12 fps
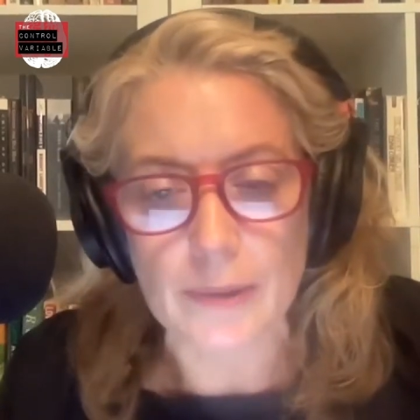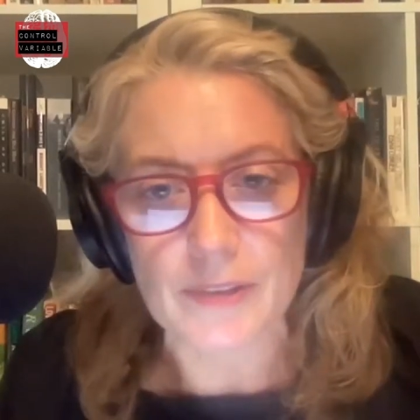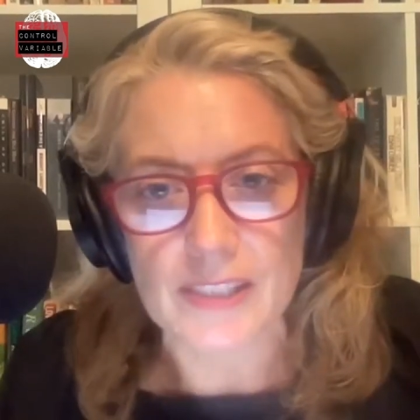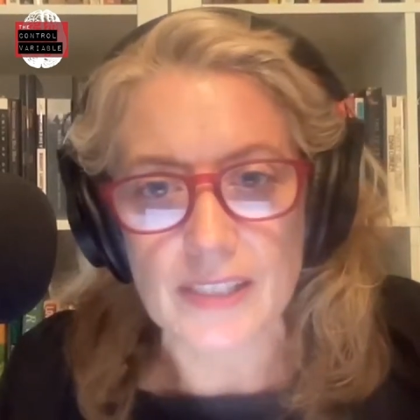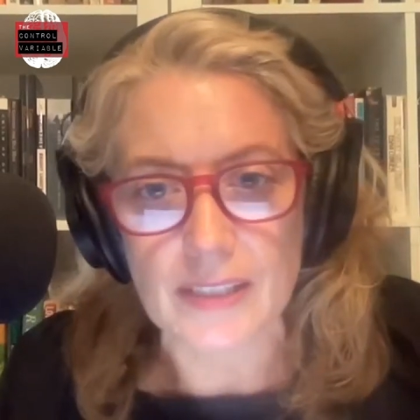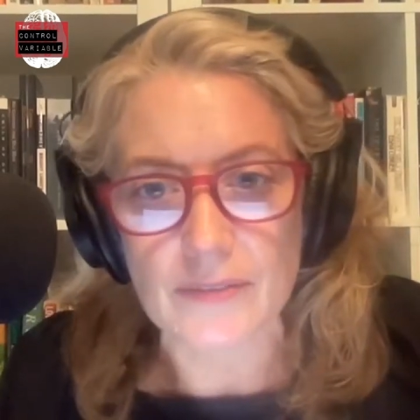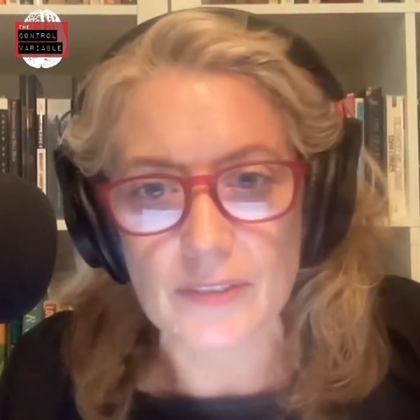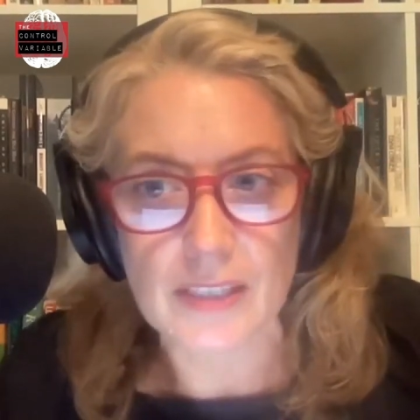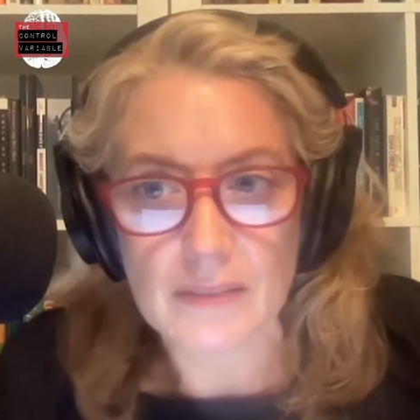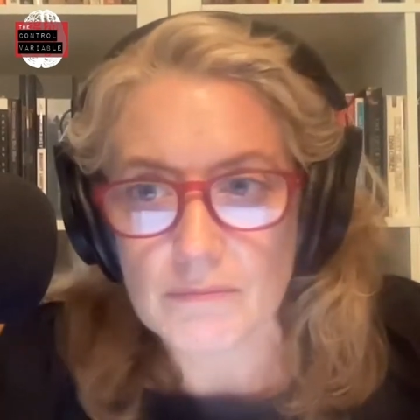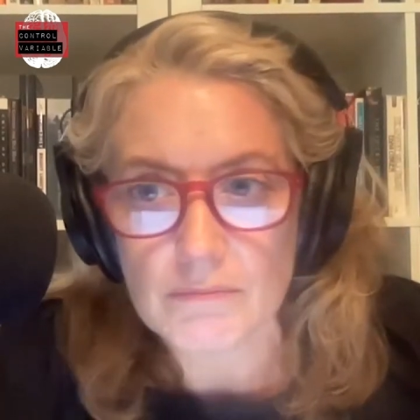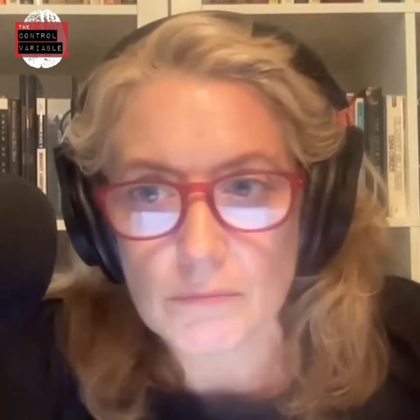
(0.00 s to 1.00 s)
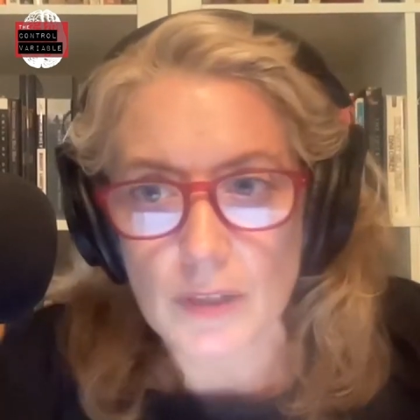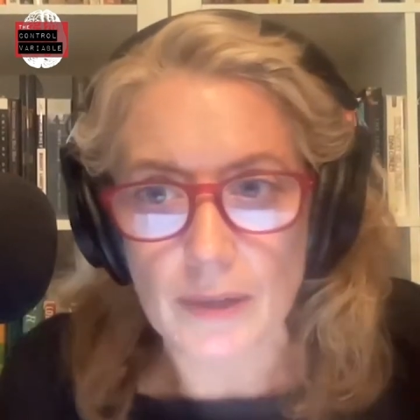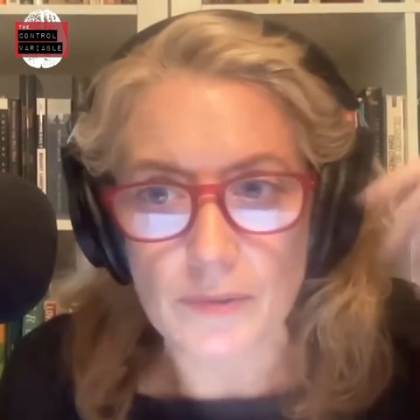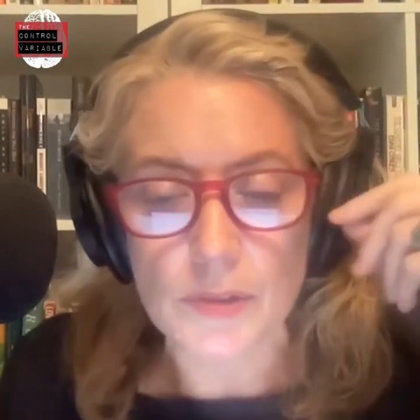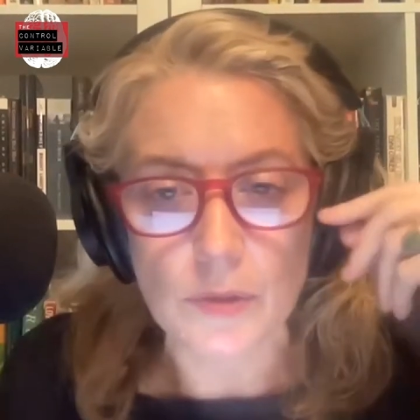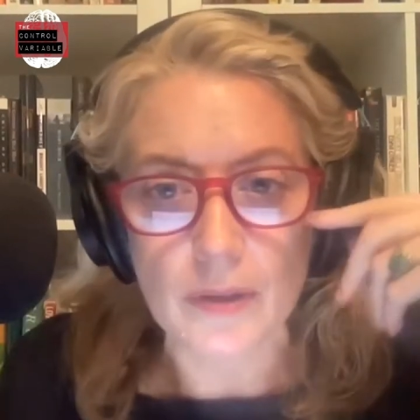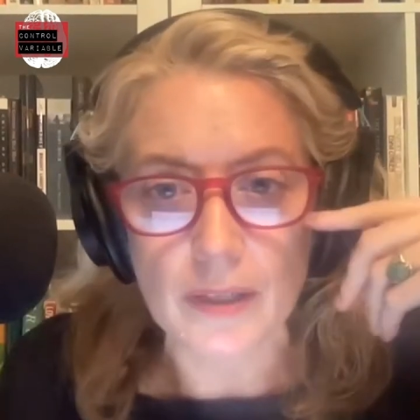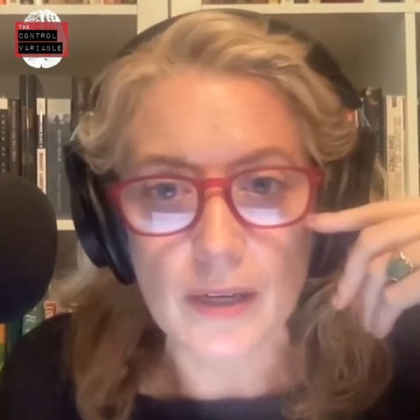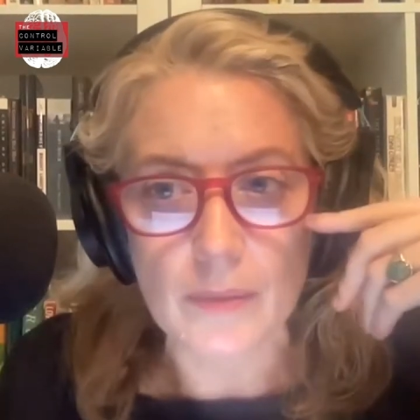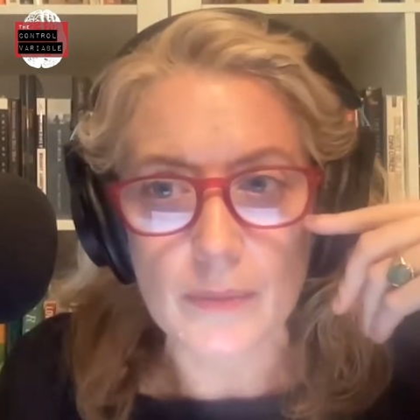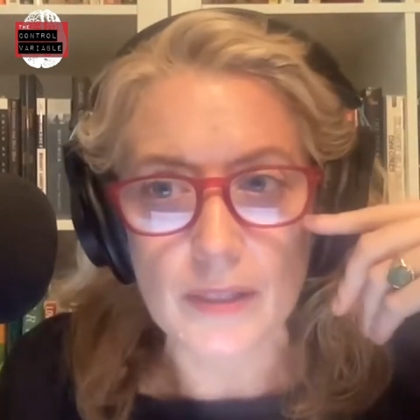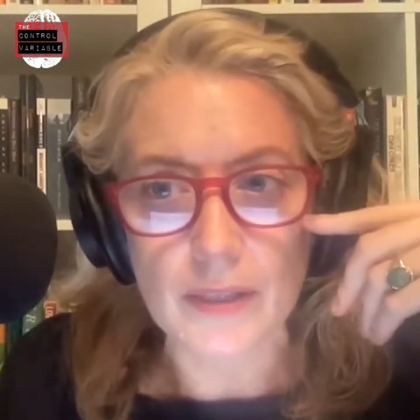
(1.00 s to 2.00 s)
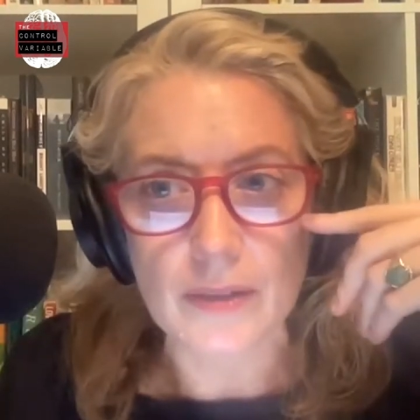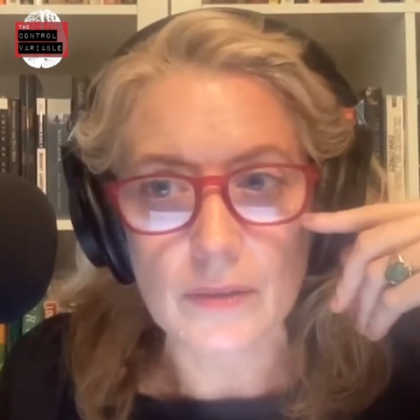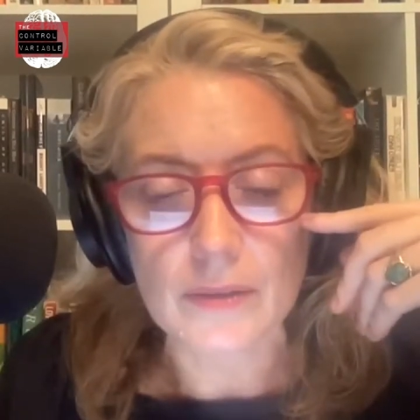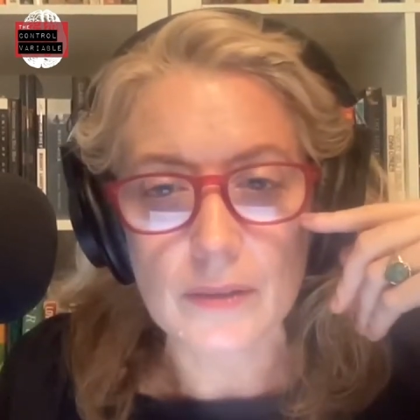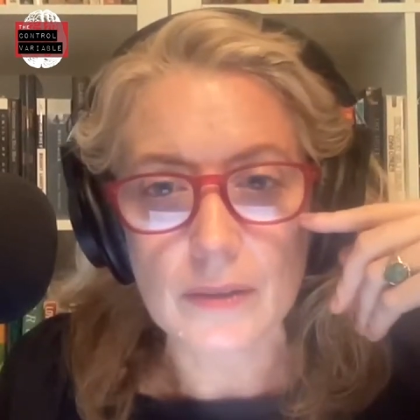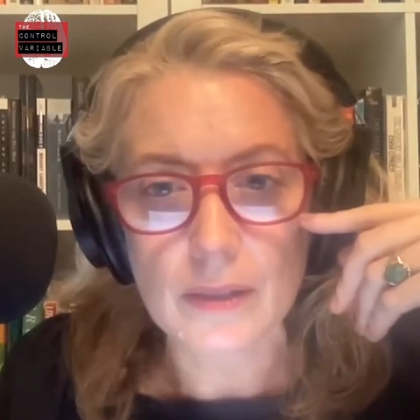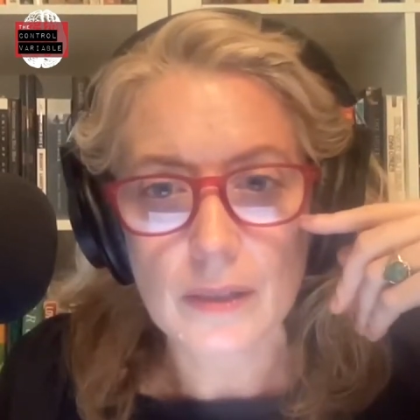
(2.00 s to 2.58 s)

received in when I was growing up, you know?